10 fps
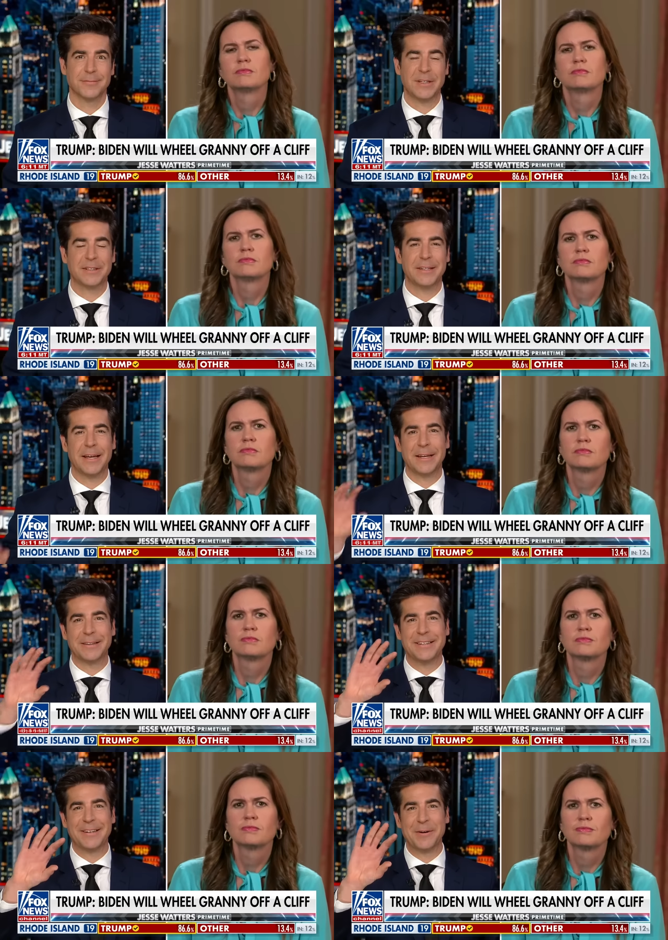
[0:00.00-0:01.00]
Speaker 1: He's
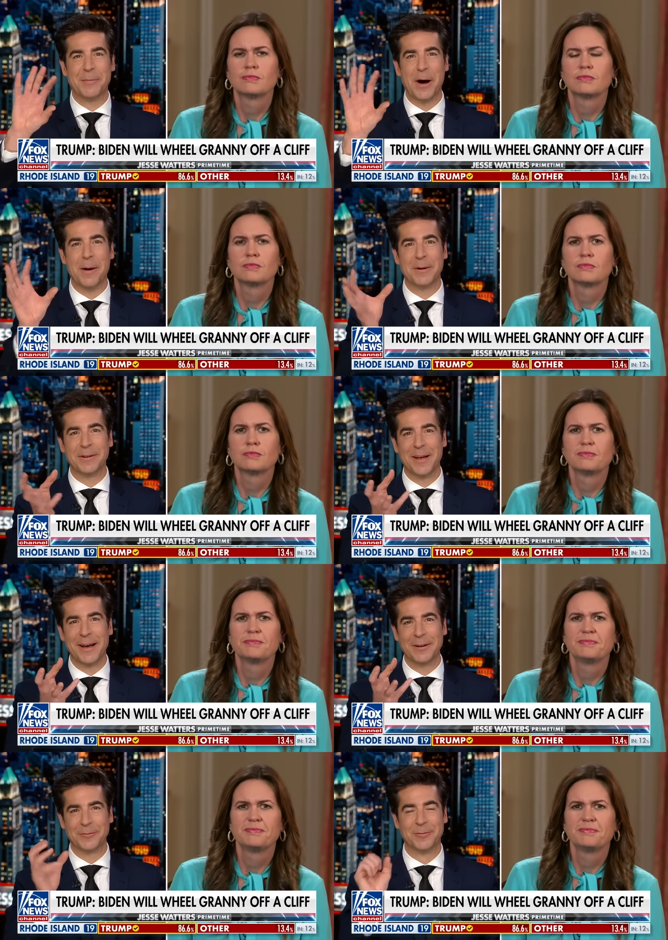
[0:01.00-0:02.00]
taken the Obama
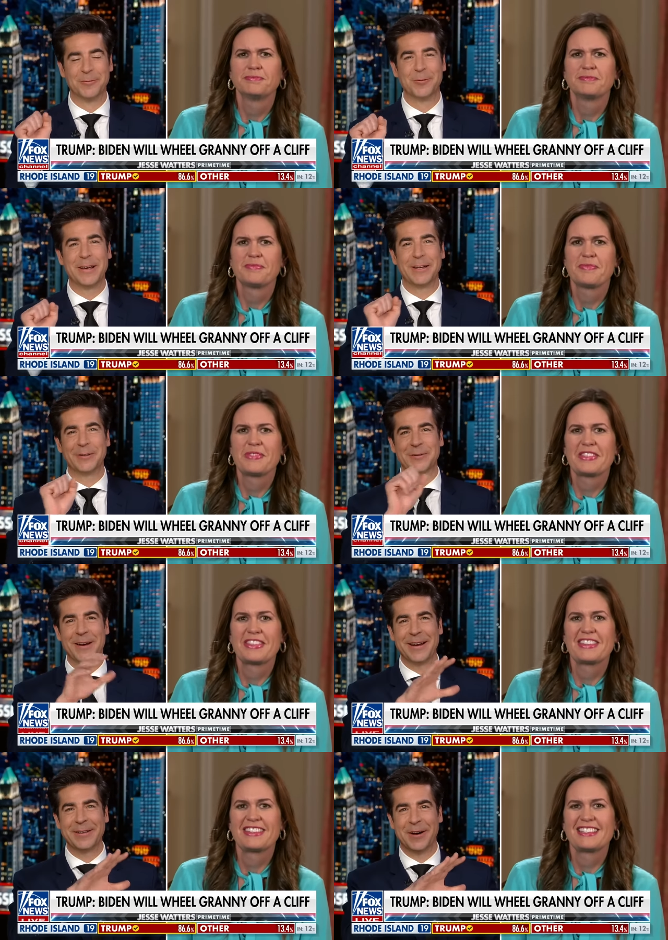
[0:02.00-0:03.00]
line, wheel
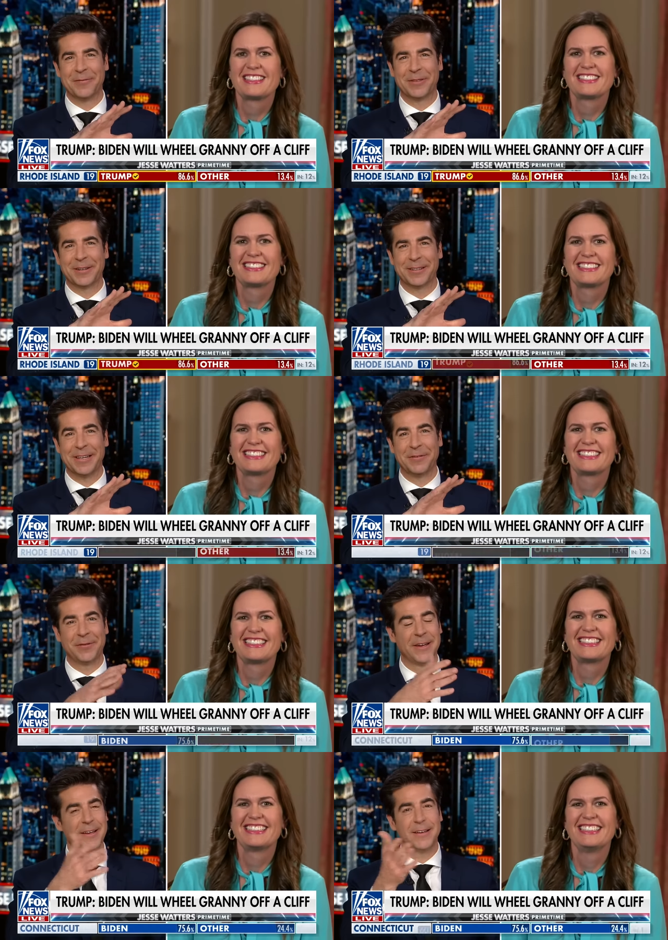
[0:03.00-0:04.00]
Granny off the
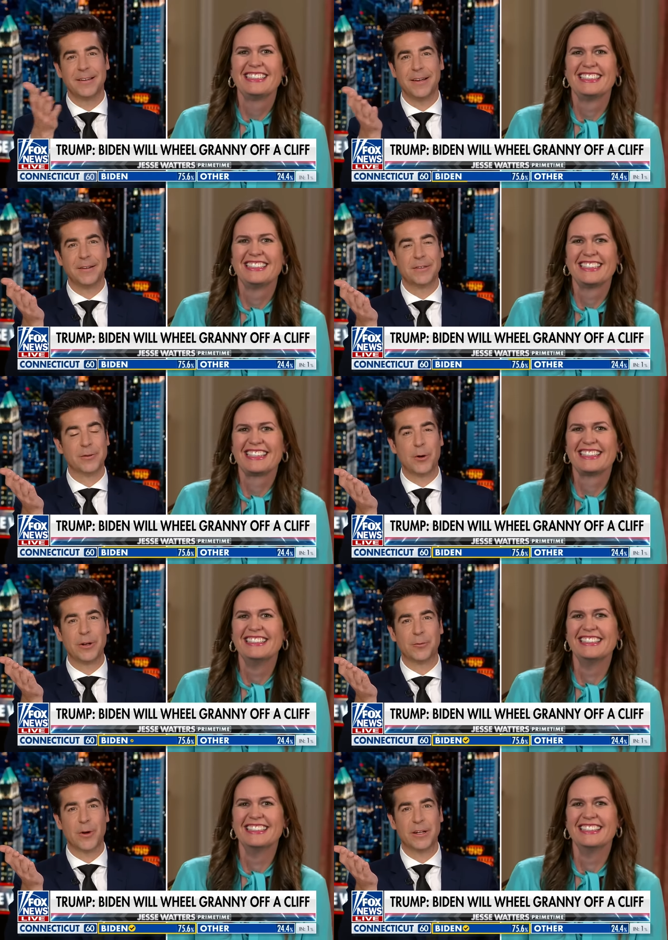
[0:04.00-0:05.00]
cliff, and
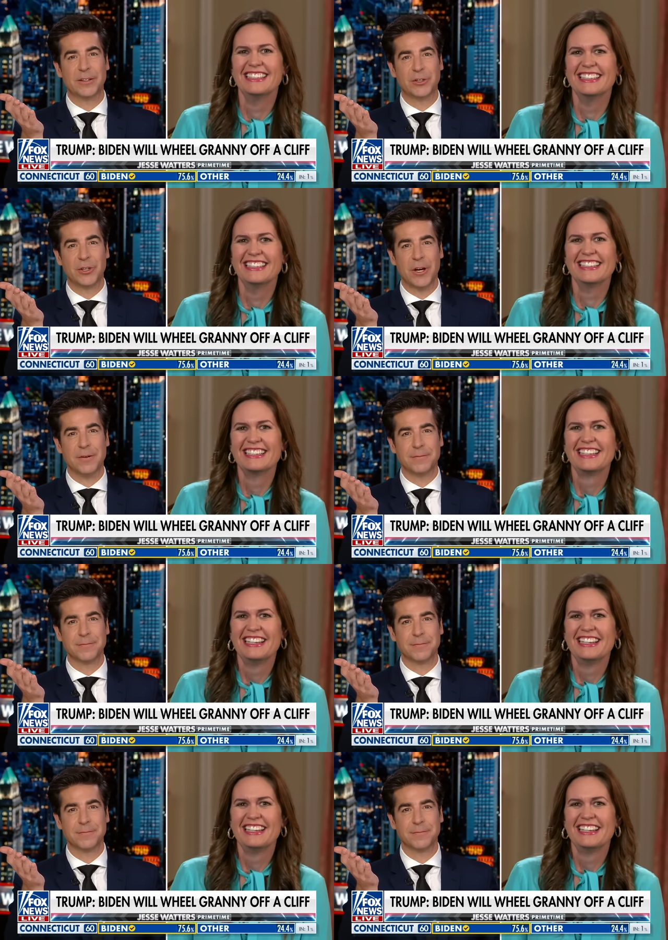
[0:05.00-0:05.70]
thrown it right to Joe.